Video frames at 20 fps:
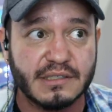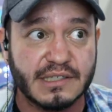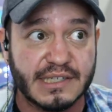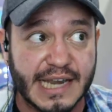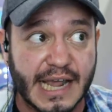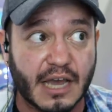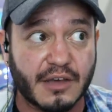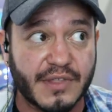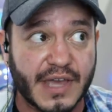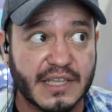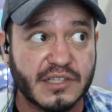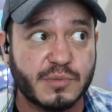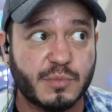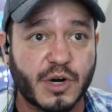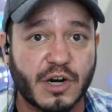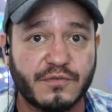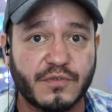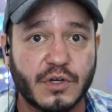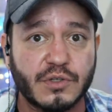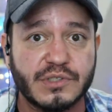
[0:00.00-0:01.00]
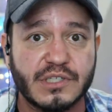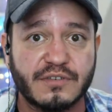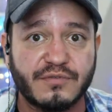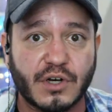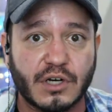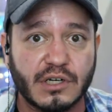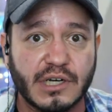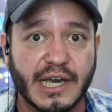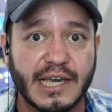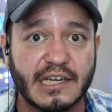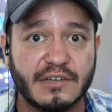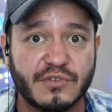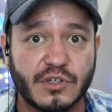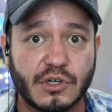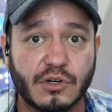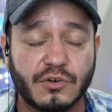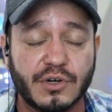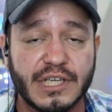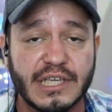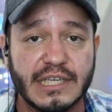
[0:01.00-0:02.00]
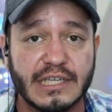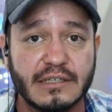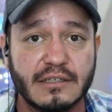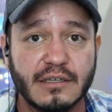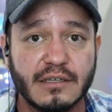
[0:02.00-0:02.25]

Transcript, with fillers: Now that smartphones have all kind of agreed,